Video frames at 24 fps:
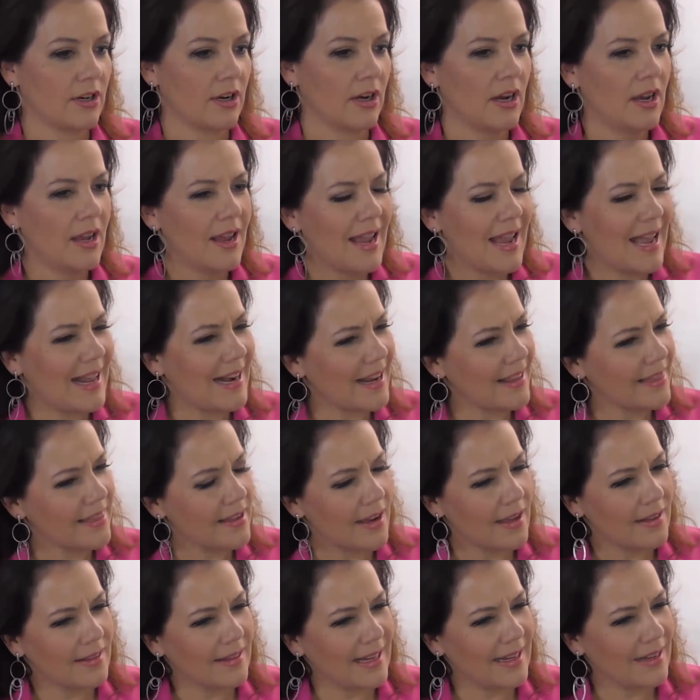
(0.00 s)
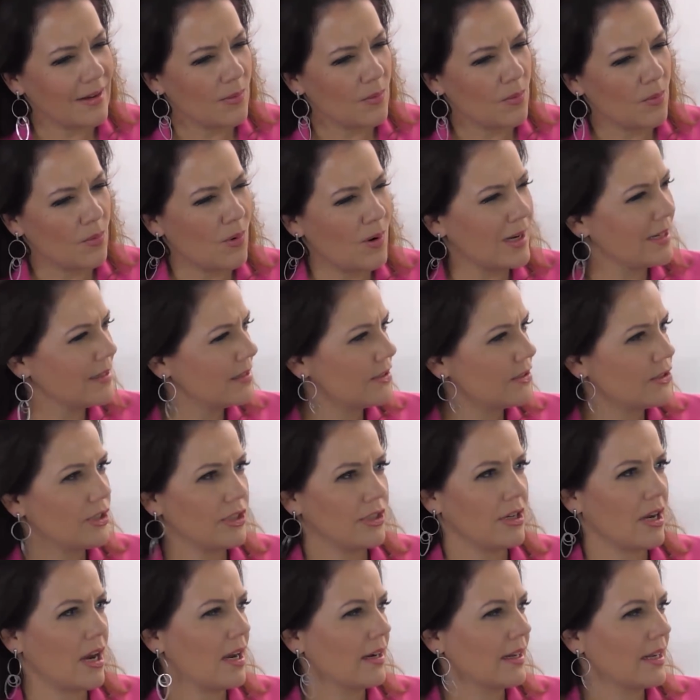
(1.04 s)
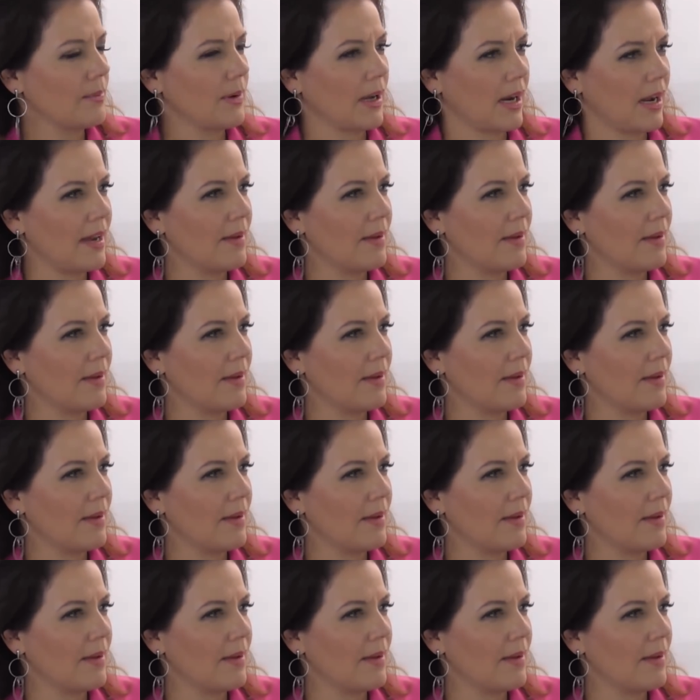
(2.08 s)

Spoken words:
And I thought, like, what is she talking about?